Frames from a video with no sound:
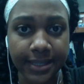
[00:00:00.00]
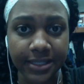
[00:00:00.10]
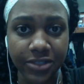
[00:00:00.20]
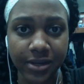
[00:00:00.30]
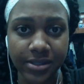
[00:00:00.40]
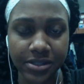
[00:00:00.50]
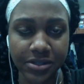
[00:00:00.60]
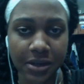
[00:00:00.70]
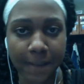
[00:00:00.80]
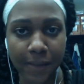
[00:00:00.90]
they tried
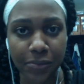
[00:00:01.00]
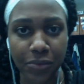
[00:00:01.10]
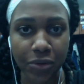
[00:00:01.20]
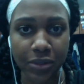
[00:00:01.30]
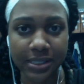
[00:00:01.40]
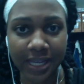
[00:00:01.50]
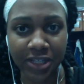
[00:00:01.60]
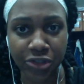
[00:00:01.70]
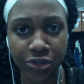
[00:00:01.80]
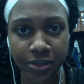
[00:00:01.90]
to promote
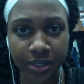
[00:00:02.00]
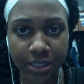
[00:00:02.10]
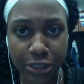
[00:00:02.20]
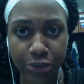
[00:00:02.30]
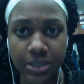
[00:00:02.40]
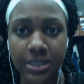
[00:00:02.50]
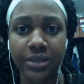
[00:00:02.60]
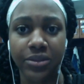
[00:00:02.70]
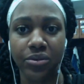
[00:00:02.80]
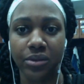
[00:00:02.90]
Nigerian
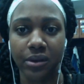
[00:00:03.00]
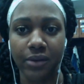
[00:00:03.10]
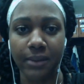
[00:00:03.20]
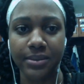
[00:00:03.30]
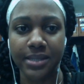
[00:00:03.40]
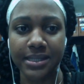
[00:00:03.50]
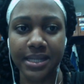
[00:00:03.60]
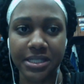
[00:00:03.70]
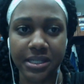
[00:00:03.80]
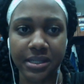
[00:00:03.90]
unity through the
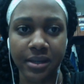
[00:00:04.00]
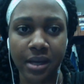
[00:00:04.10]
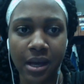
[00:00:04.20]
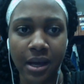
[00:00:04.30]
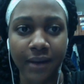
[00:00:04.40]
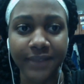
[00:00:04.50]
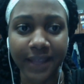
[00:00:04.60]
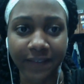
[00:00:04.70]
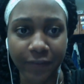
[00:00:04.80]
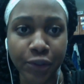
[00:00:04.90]
representation of
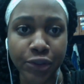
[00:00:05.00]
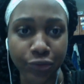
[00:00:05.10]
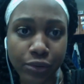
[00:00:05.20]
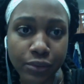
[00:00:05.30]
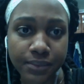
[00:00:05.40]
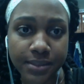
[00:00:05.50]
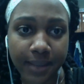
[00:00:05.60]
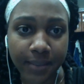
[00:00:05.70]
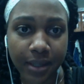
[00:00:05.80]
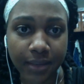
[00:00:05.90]
diverse groups
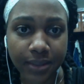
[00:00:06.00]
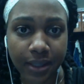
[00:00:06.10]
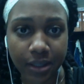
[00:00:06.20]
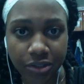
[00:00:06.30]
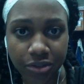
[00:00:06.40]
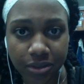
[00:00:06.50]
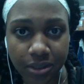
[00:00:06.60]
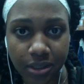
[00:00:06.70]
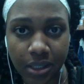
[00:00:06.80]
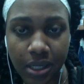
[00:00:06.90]
that make up the
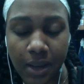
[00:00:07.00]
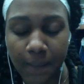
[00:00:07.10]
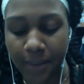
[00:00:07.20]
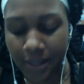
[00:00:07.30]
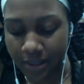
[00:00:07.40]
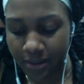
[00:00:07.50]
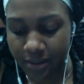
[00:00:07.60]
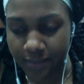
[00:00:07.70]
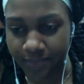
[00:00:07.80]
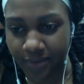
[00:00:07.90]
country. But
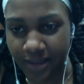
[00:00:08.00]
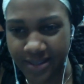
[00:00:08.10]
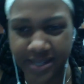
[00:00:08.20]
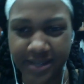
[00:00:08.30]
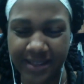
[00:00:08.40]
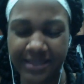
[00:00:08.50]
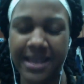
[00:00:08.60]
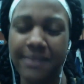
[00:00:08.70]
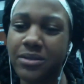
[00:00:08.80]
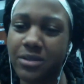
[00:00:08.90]
I didn't, in
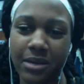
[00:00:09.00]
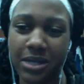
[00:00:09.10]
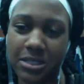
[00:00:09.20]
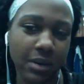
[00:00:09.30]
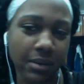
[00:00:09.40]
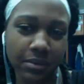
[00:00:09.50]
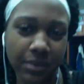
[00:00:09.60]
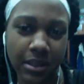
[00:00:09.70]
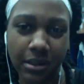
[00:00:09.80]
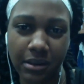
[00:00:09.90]
the episode I watched,
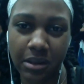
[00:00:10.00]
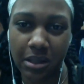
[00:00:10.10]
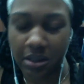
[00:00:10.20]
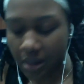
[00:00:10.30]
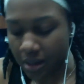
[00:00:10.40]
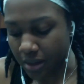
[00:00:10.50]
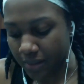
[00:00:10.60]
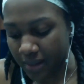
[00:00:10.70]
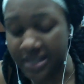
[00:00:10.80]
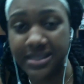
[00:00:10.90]
probably
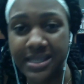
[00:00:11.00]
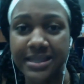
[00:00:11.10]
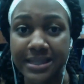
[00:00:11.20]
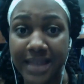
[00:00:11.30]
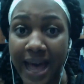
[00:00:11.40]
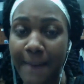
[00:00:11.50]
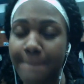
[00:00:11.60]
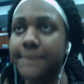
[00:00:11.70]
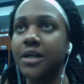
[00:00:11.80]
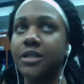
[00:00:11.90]
I didn't see
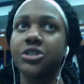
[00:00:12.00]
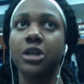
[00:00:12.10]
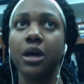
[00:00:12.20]
that much